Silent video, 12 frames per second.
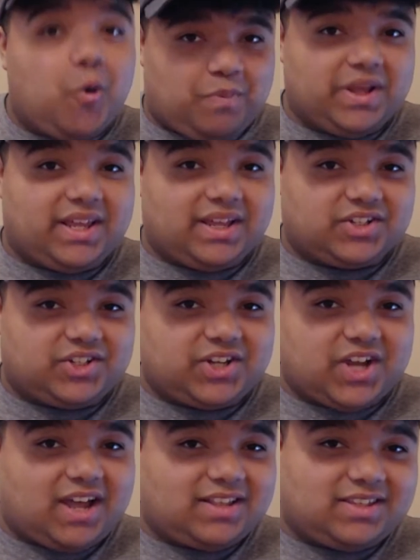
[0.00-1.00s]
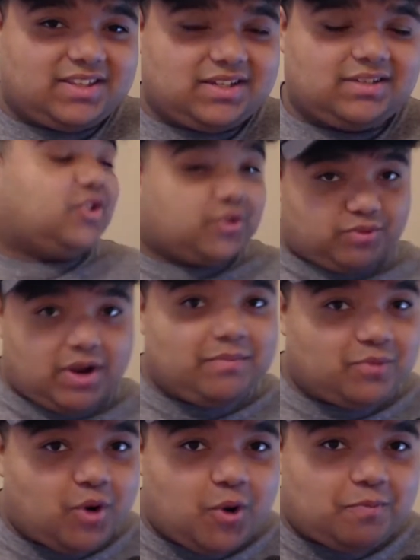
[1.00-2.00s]
opening shot.
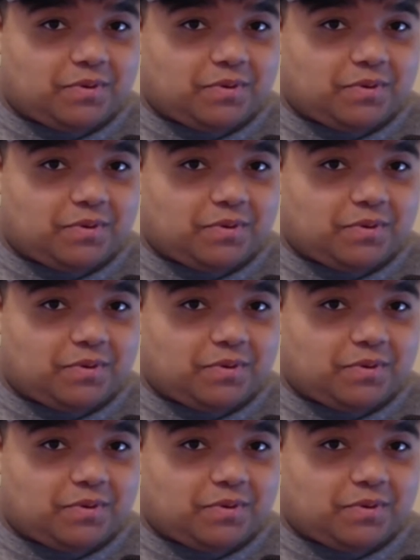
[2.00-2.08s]
Drum roll,